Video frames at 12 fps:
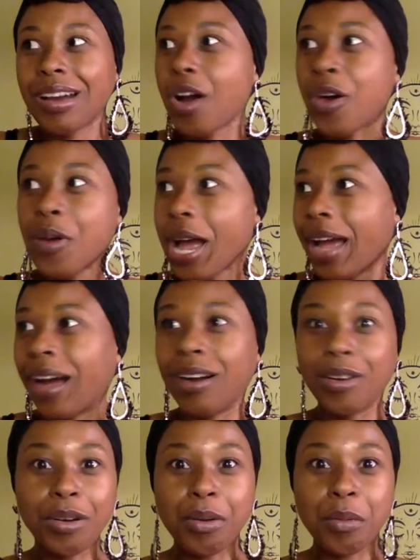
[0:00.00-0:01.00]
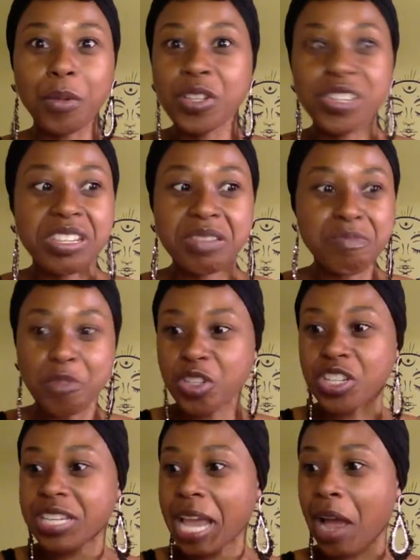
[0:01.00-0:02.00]
Oh, wow. We just, we're
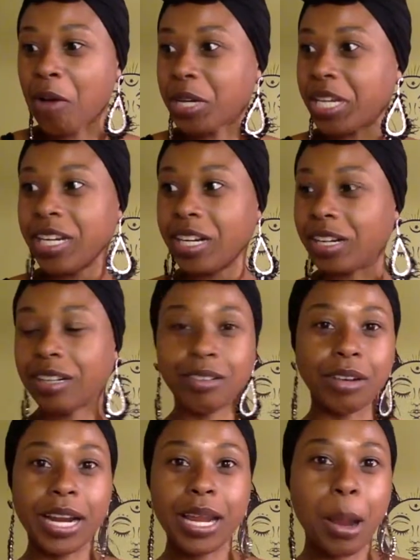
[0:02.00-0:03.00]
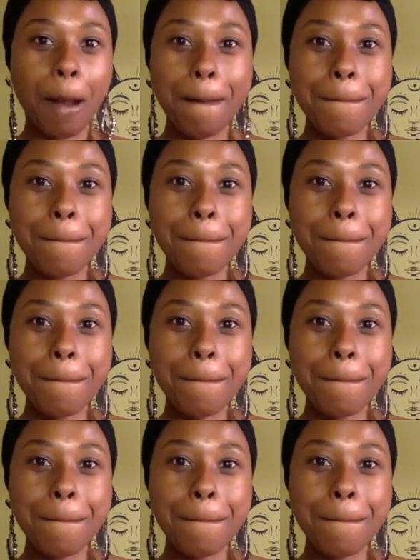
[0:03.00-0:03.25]
just out here, right?